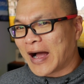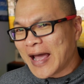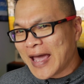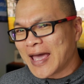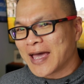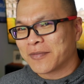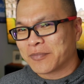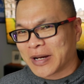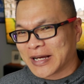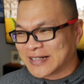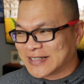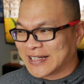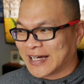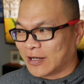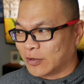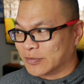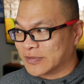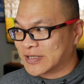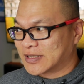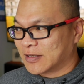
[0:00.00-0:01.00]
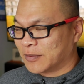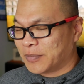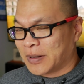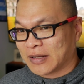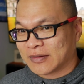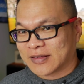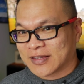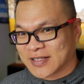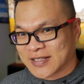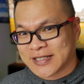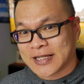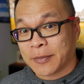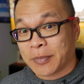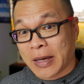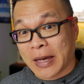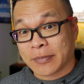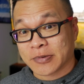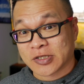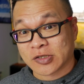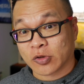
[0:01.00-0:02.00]
I had my doubts about the Zep
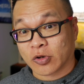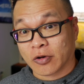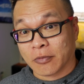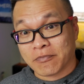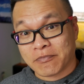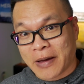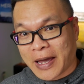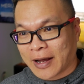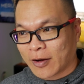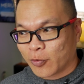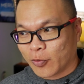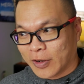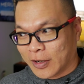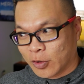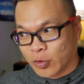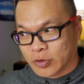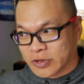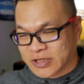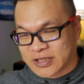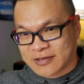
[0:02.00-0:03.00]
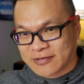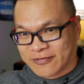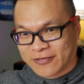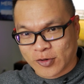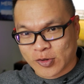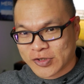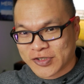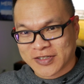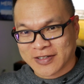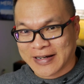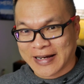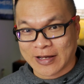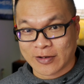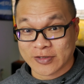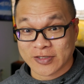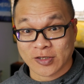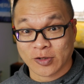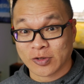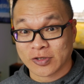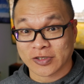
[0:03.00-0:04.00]
App Store back when it was first
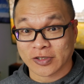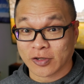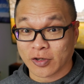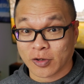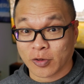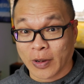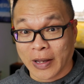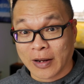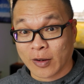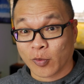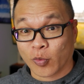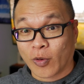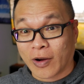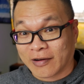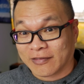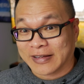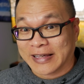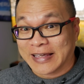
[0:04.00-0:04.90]
announced years ago, and while